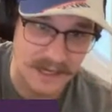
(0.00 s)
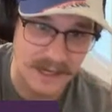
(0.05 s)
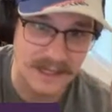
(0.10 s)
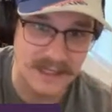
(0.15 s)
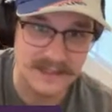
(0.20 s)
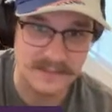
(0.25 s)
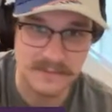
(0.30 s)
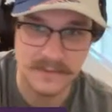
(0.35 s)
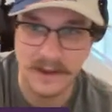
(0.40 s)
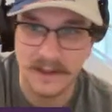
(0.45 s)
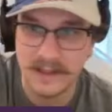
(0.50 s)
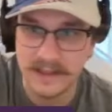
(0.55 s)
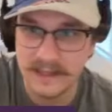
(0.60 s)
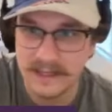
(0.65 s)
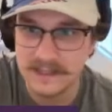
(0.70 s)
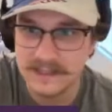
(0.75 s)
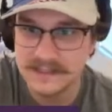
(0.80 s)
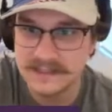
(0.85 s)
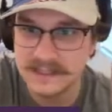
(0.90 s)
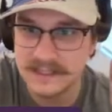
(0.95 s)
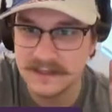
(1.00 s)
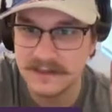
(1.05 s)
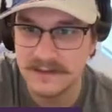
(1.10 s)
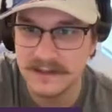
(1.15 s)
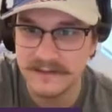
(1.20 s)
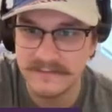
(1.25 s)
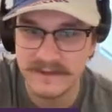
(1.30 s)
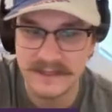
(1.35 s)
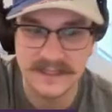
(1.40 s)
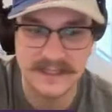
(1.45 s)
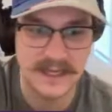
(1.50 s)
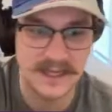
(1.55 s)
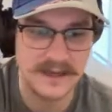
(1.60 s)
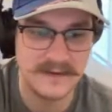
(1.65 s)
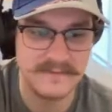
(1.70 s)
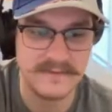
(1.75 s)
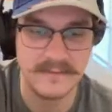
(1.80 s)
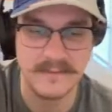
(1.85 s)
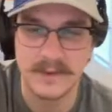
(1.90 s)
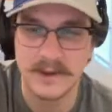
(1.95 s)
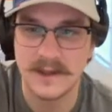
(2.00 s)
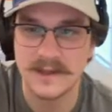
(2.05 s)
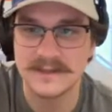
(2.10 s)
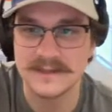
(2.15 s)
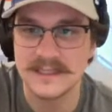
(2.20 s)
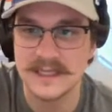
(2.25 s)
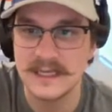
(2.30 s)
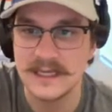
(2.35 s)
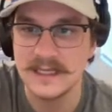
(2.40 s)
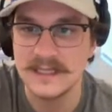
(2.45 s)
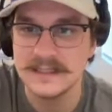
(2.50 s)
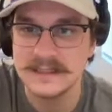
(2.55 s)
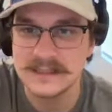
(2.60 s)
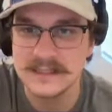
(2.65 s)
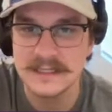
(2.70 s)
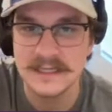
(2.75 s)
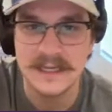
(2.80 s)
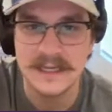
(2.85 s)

he's probably going to steal Livy Dunn from Paul Skeens.